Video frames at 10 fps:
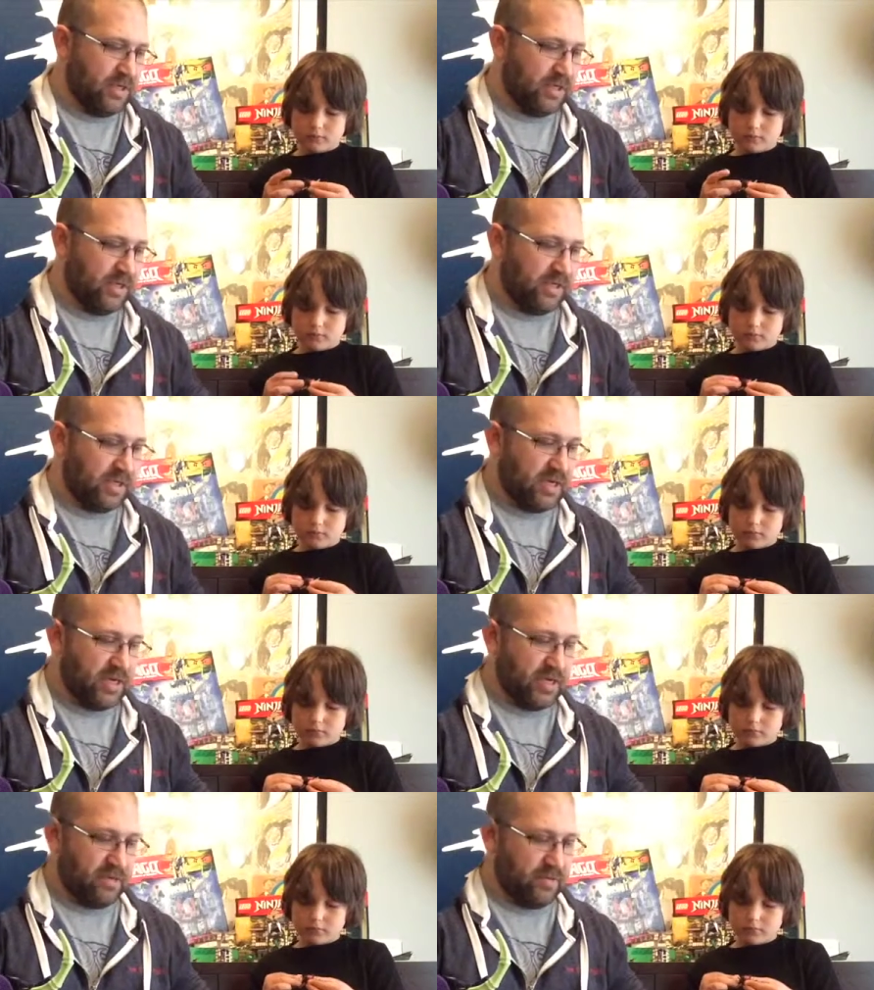Speaker 1: So he's
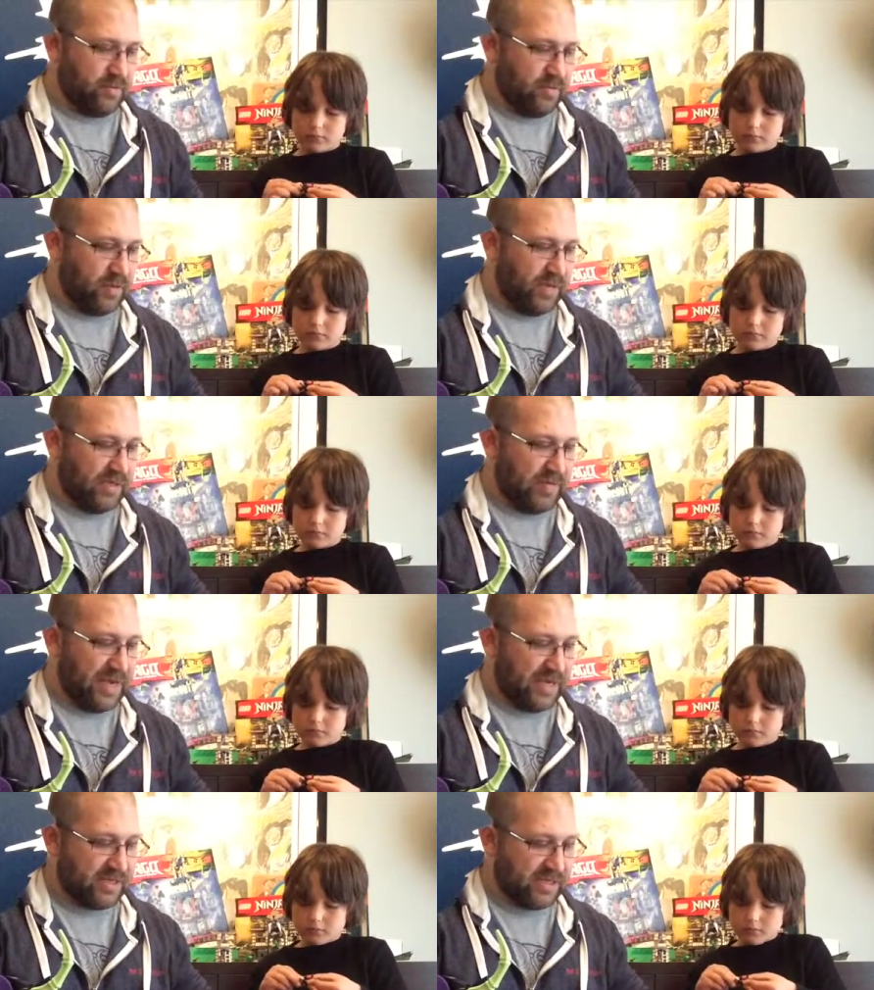got one of these
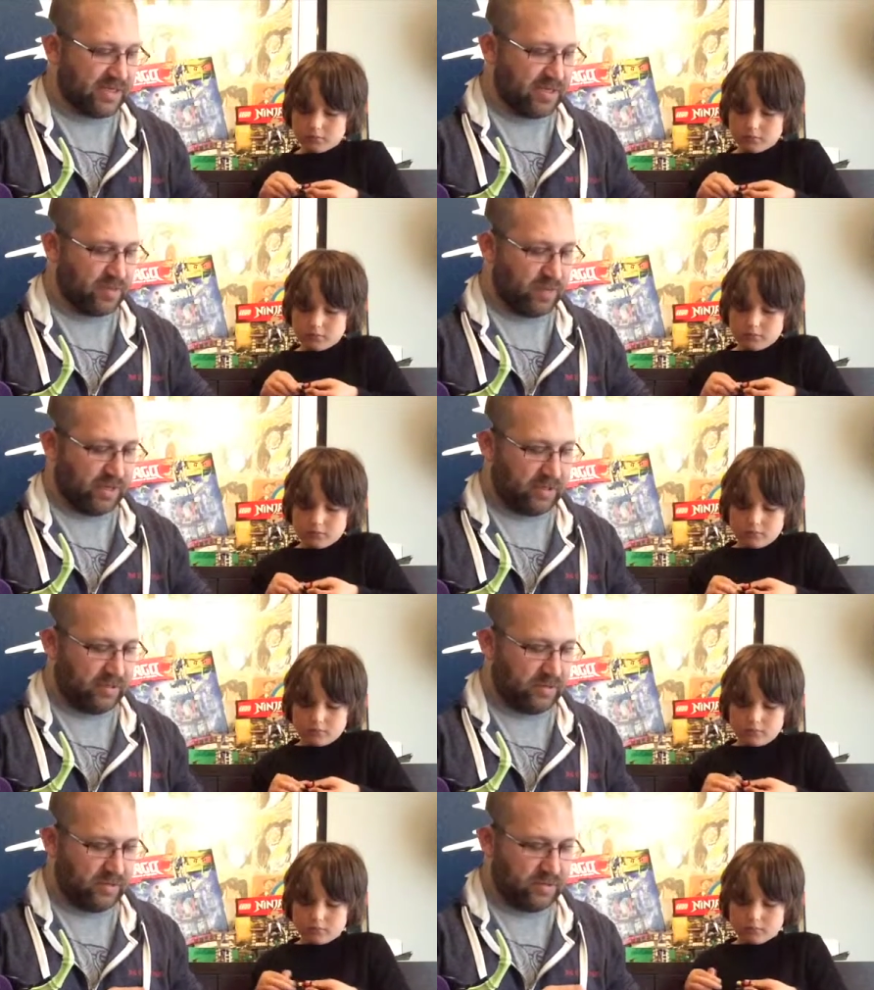masks as well
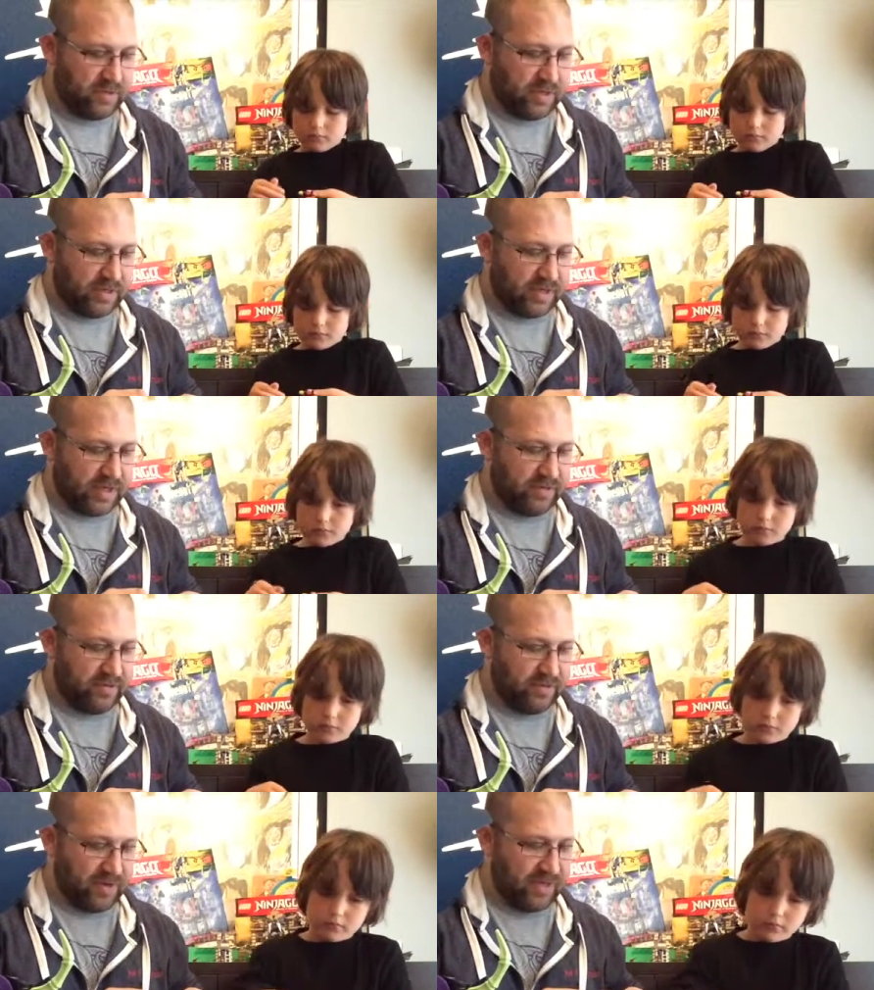that his head
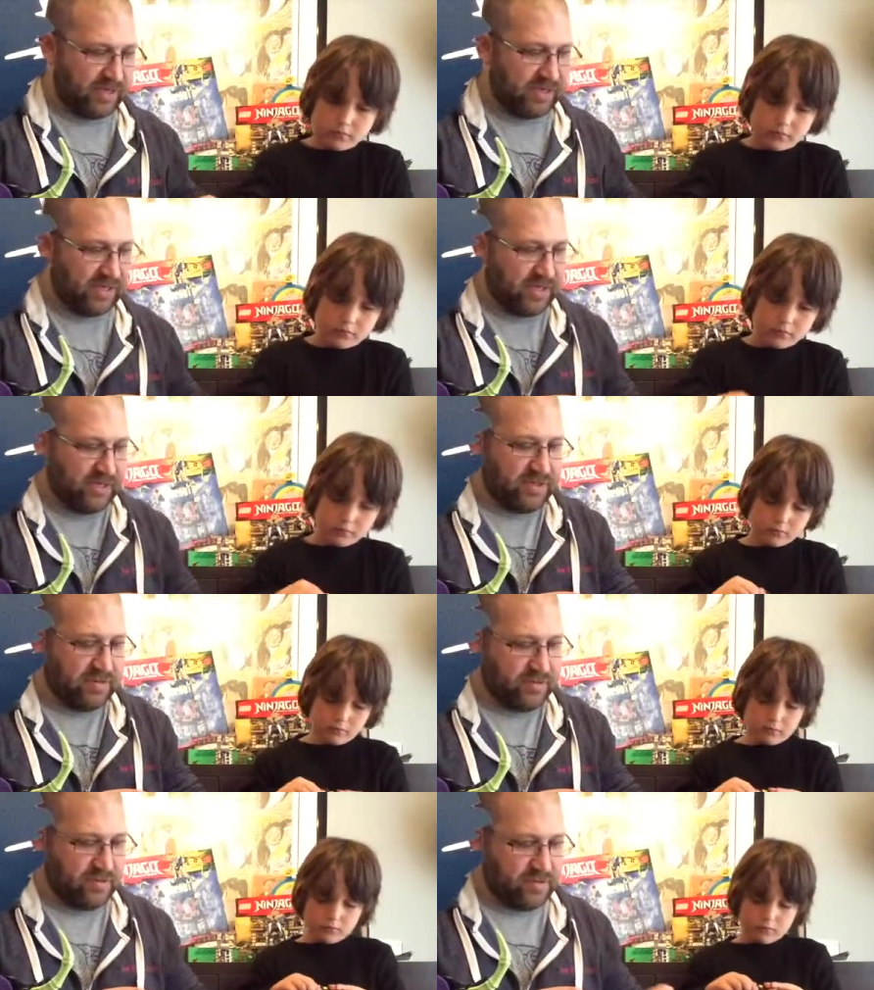rests
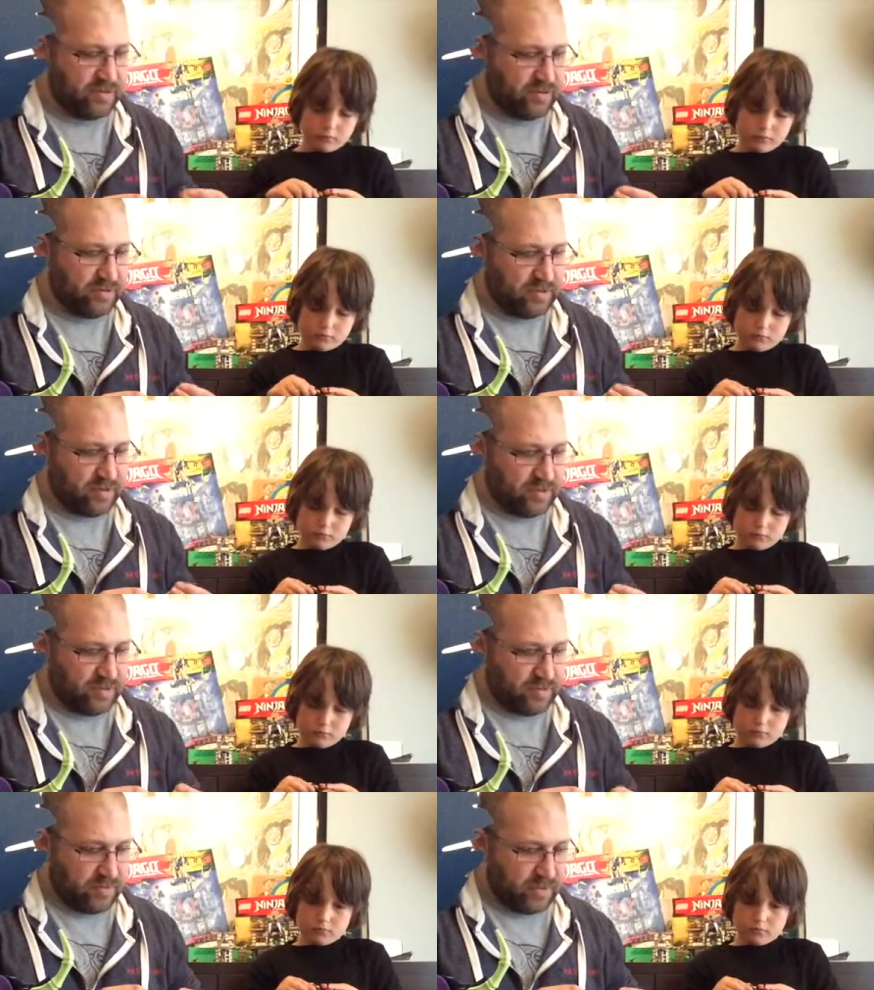into.
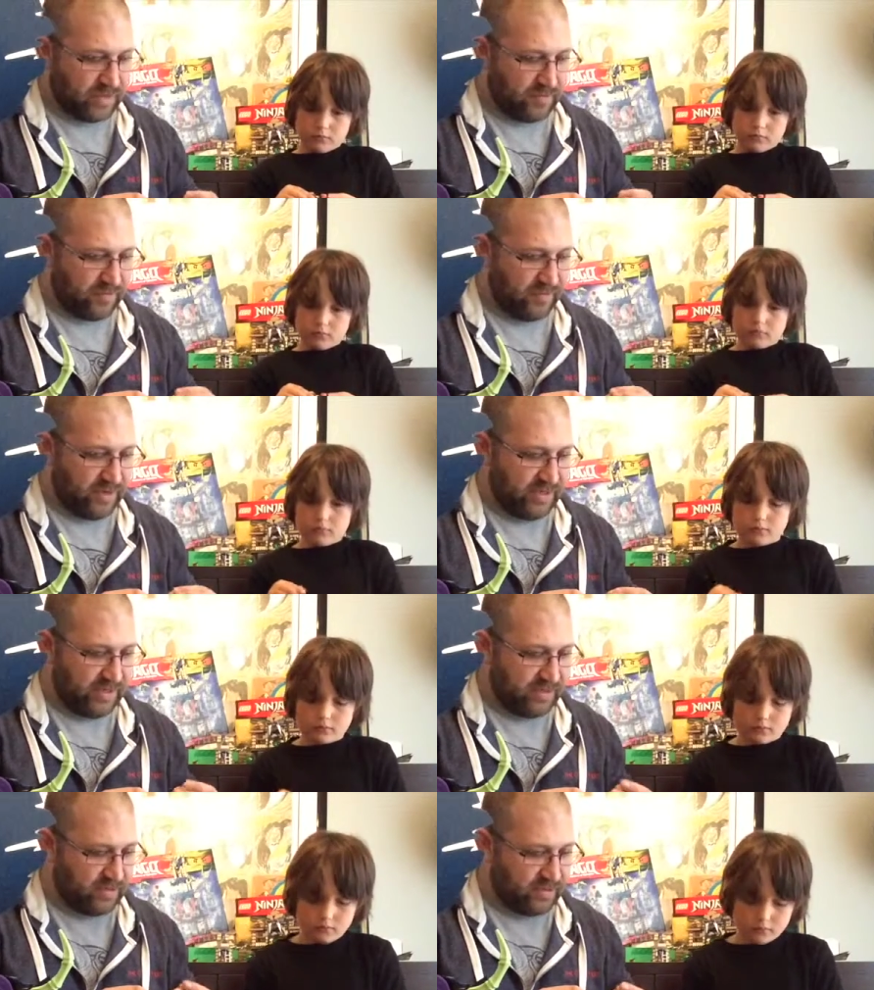Does he have a
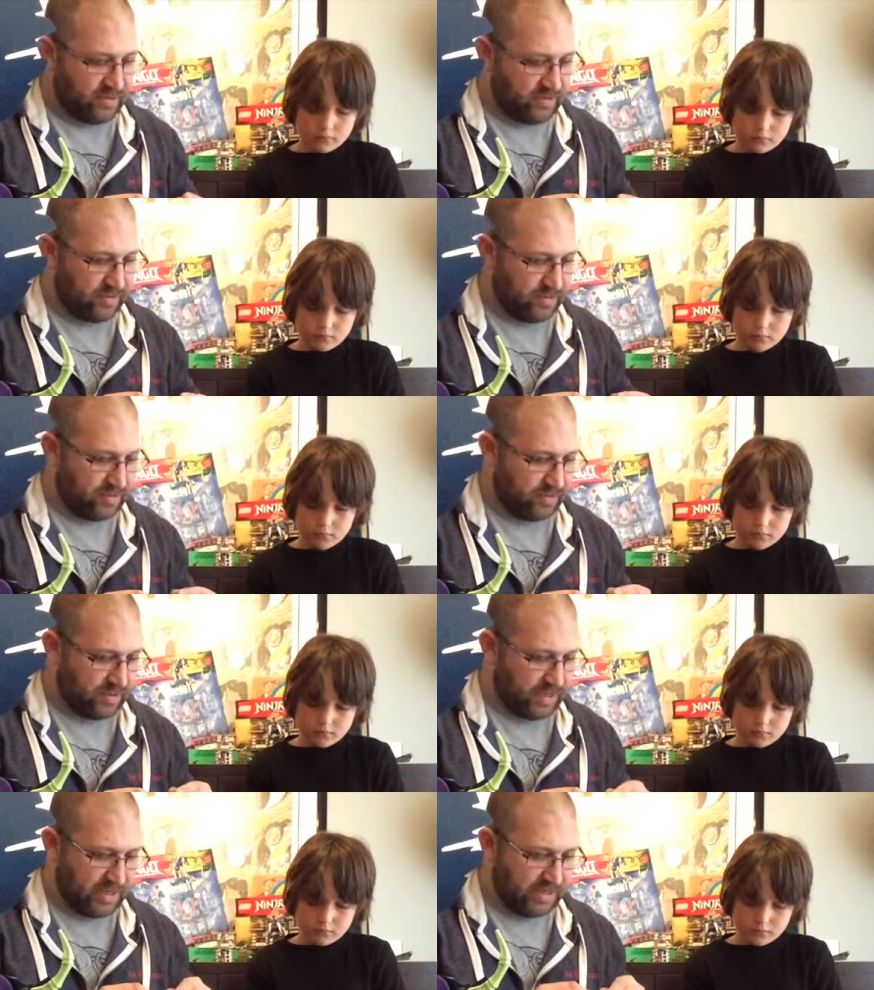face?
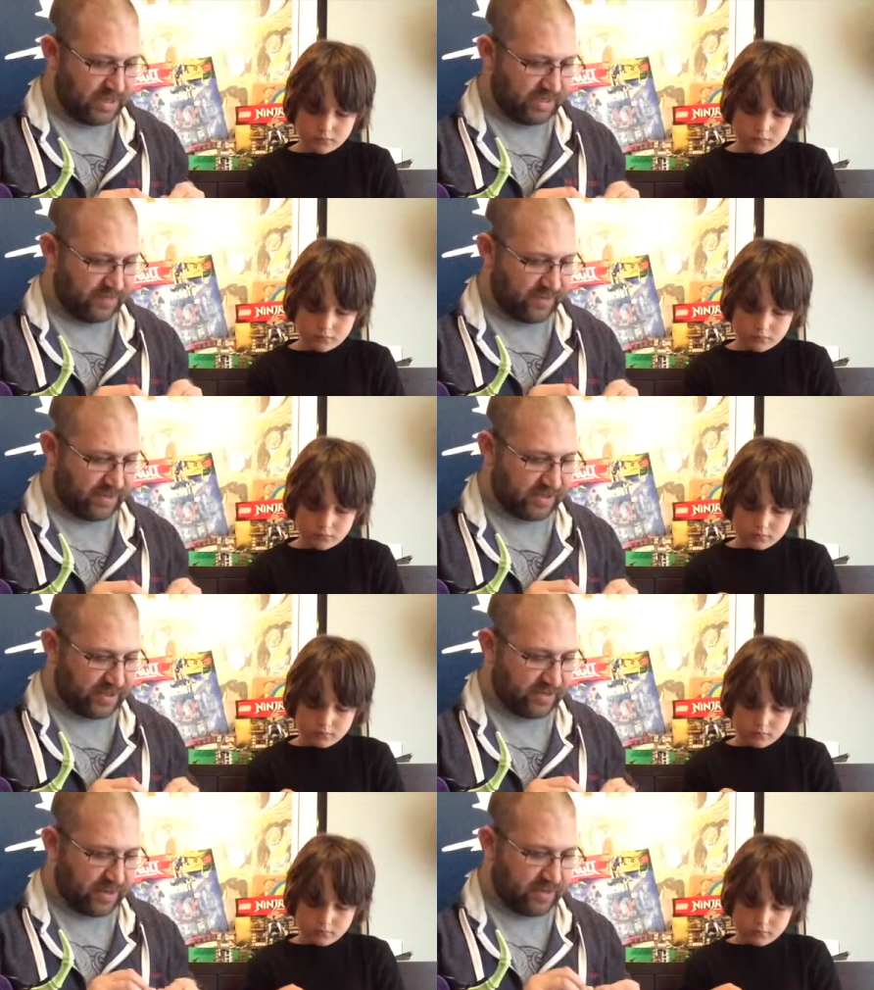Yes, he has a face. There.